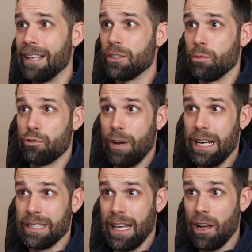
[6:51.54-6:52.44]
So
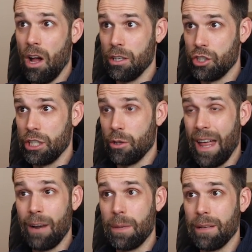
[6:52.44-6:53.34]
trading psychology, so
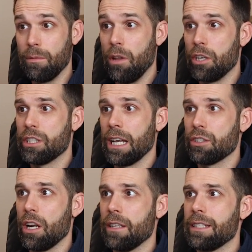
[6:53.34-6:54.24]
that'll be a large
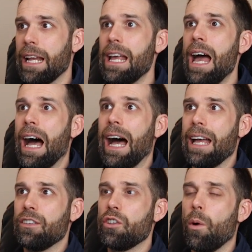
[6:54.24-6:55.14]
section on the site,
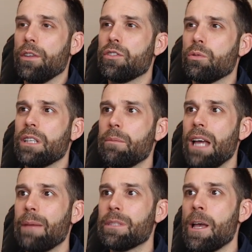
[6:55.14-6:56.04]
and so on. So
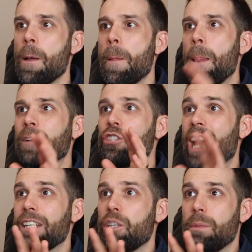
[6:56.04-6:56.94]
sometimes
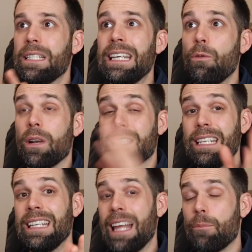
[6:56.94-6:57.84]
ChatGPT, what it
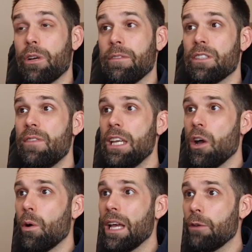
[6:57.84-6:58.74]
did in that previous
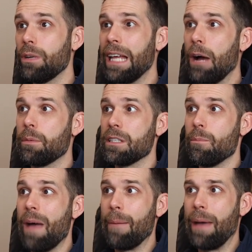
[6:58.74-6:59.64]
video, it really helped us
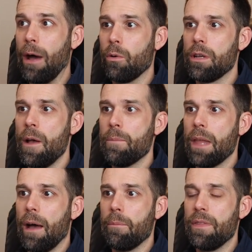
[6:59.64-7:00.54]
map out
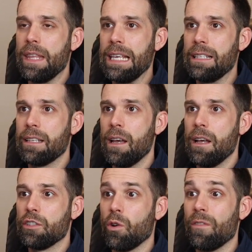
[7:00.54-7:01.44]
these
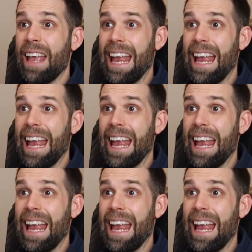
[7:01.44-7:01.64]
sort of